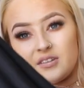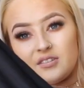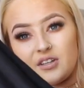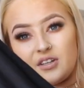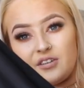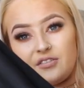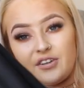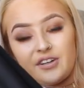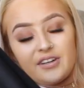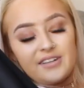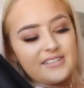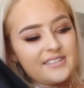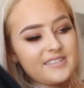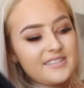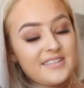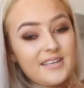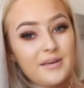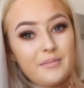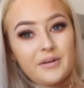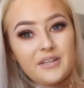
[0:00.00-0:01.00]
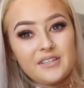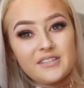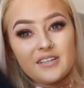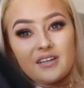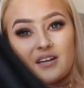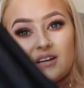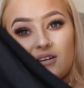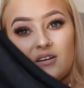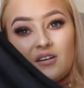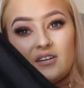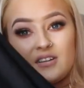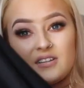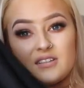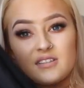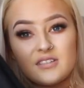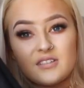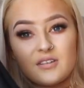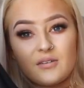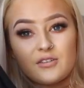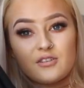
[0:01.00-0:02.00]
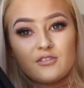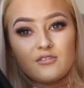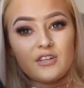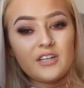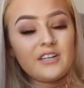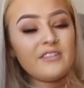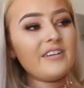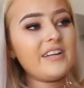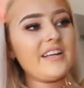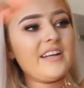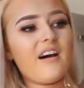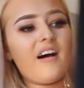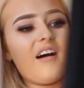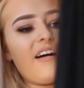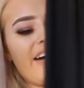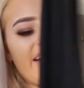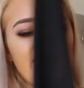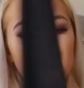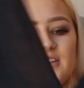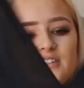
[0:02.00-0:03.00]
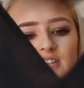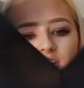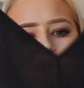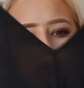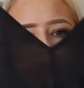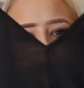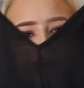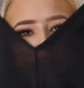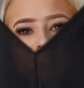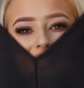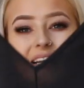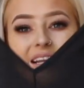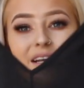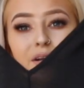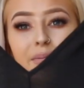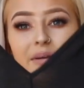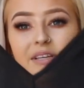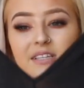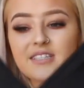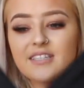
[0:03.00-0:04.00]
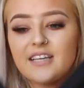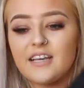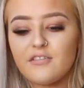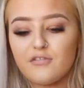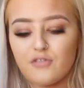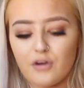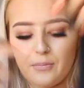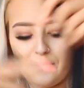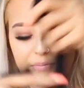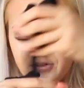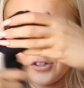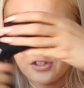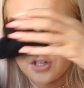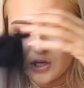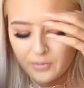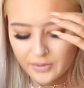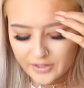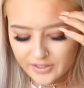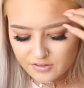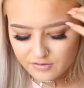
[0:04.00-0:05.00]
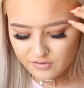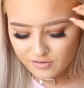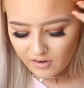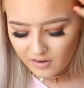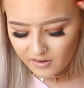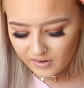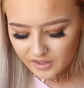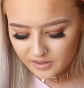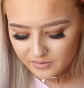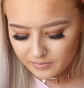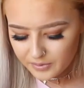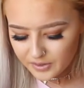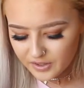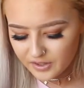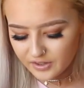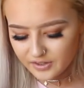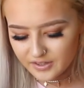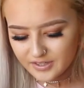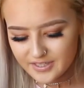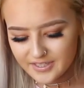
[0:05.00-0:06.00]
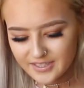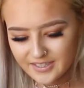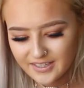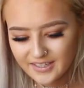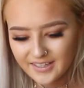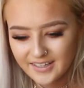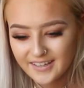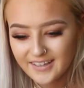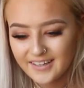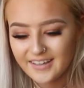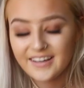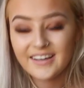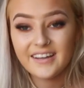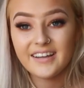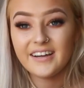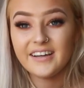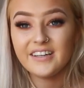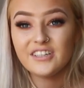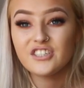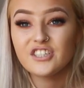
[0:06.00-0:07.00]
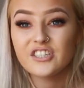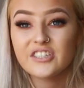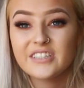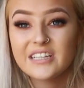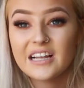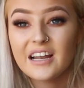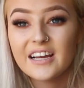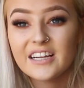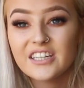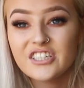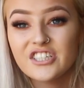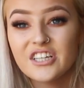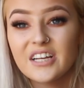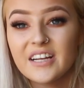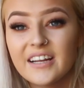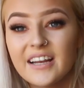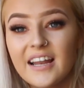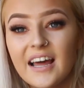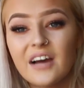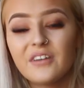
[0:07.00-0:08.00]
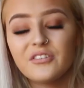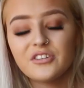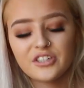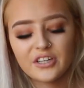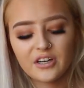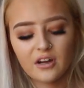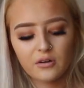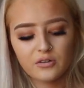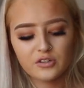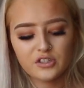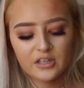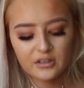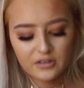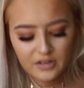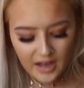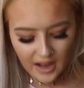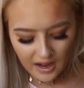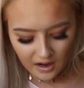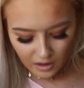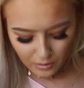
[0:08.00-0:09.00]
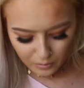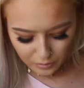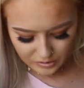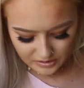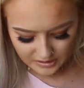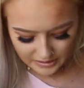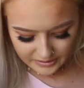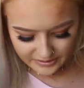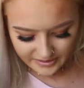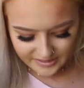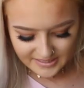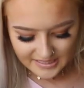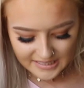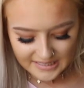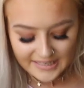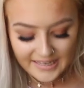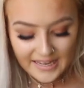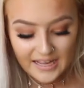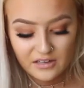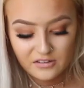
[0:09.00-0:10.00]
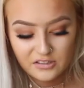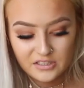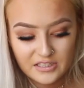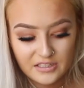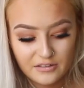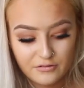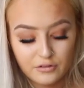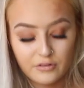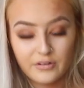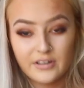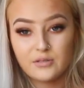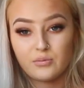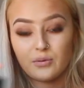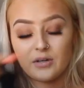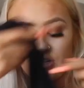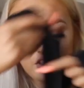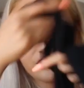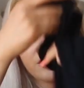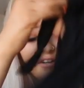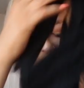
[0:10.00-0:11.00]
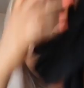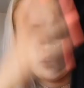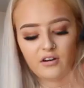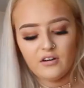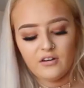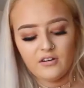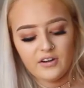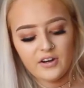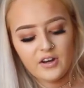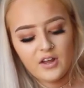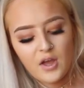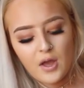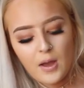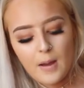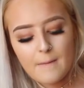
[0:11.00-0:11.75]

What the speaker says: Don't don't know if you guys can see, but it's culottes, so it's really, really nice. It's a little bit see-through, but you know what, it's fine, because just to like chill and lounge in. I will tell you exactly how see-through it is when I try it on,